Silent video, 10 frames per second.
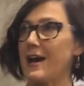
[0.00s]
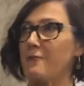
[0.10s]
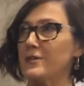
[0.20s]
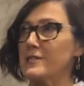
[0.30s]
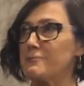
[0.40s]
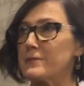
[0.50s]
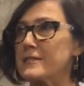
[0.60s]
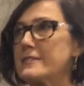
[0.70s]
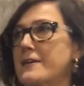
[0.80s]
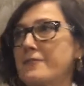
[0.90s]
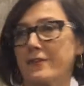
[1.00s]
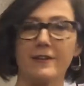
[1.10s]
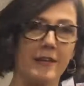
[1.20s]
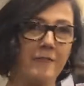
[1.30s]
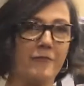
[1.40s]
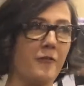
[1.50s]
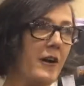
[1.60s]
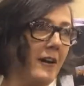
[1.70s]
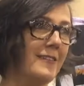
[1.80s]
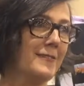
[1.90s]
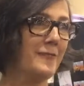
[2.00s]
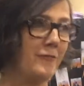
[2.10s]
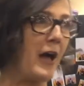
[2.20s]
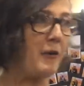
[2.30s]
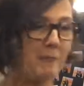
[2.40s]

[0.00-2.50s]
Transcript: that was specifically for flower